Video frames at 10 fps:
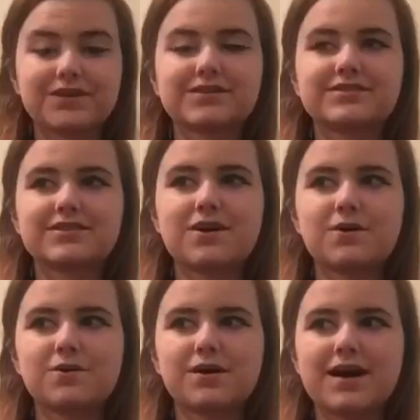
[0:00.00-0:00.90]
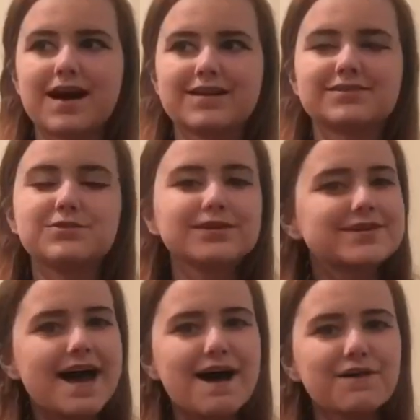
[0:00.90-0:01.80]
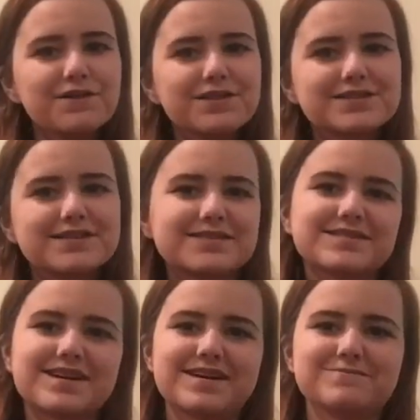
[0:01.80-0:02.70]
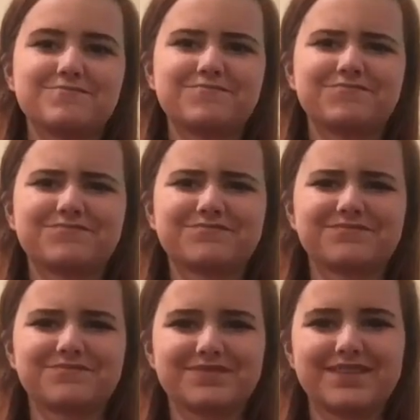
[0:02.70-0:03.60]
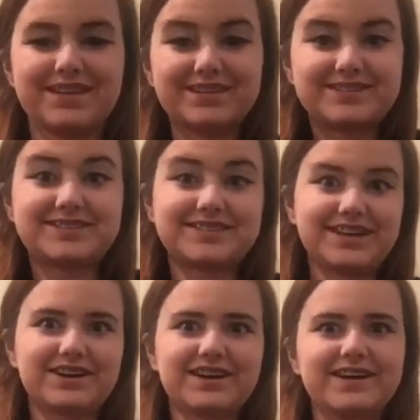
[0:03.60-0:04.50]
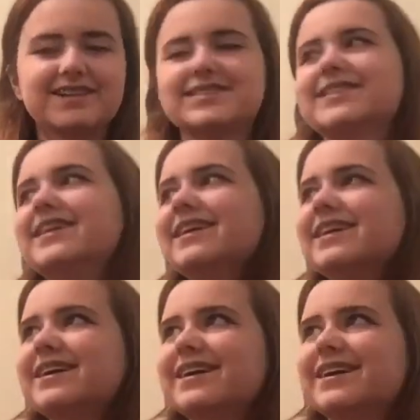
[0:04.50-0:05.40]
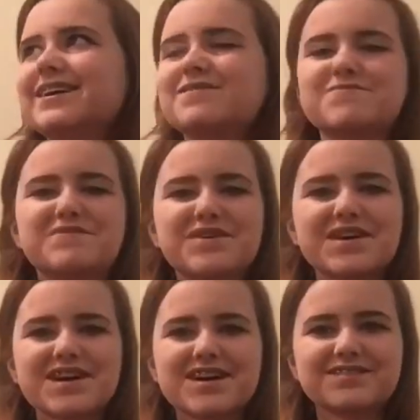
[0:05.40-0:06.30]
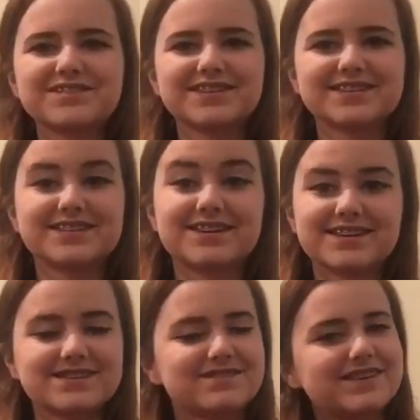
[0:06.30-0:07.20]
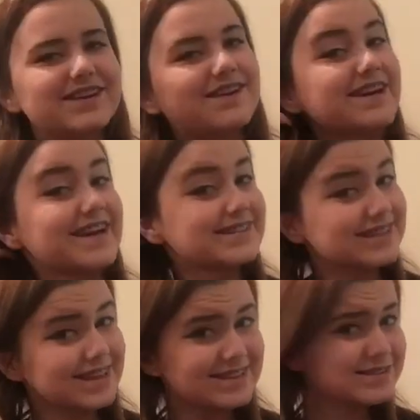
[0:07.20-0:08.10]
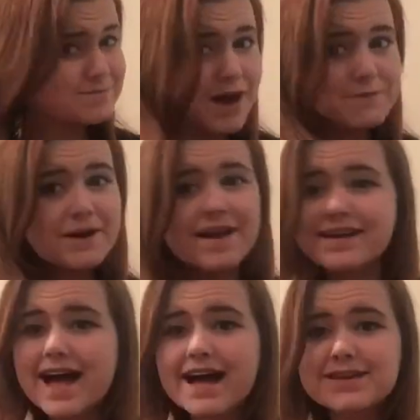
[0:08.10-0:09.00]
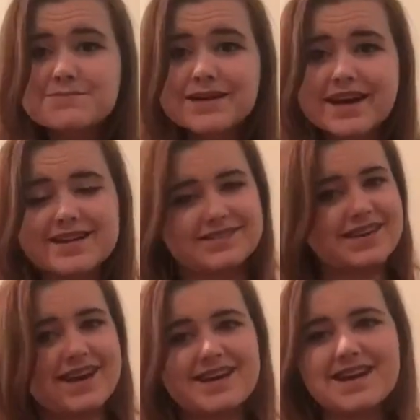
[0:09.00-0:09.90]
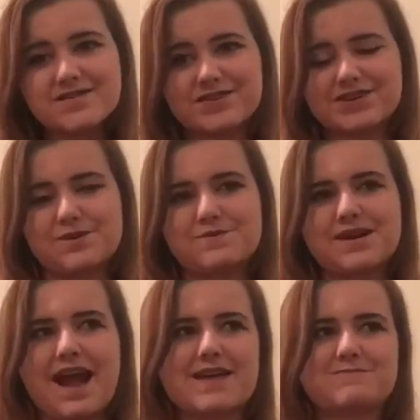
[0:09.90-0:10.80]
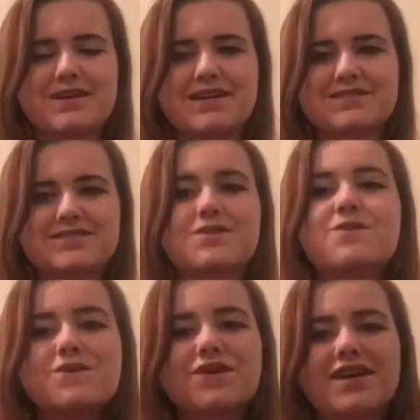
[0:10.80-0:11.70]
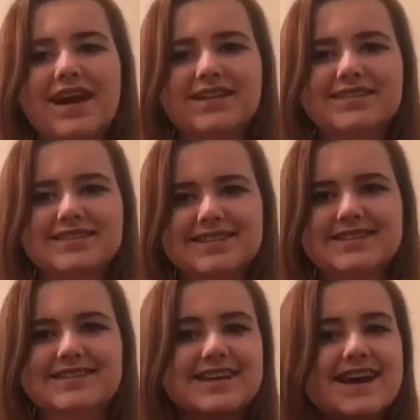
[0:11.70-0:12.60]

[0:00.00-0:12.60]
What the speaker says: So as you can tell, this is serious. More of a serious video, I guess, because I'm not wearing a headband, and I never don't wear headbands or necklaces.